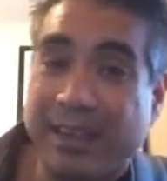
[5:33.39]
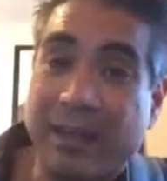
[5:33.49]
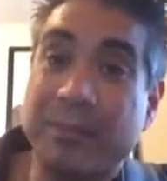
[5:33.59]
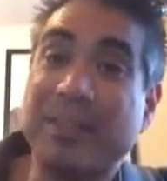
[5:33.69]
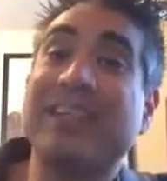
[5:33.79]

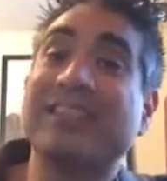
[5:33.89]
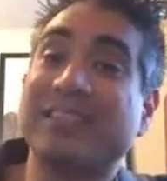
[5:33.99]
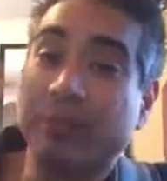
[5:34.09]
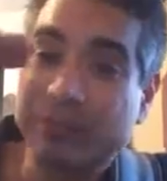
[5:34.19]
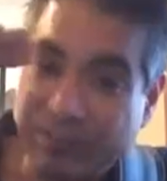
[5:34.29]
And
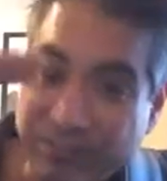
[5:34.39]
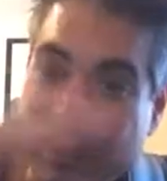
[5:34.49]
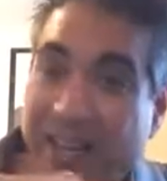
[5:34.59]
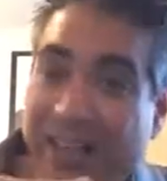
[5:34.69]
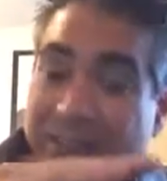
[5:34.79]
because it was
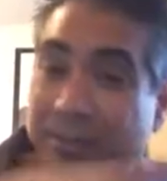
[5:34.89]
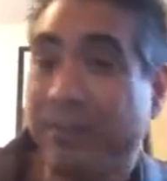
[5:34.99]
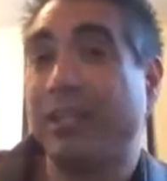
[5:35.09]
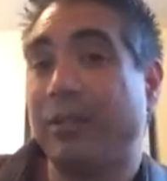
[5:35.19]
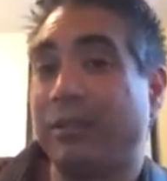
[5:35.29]
fine to
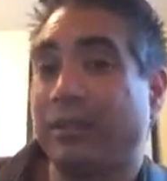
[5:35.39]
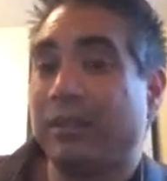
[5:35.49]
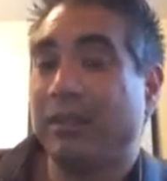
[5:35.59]
begin with,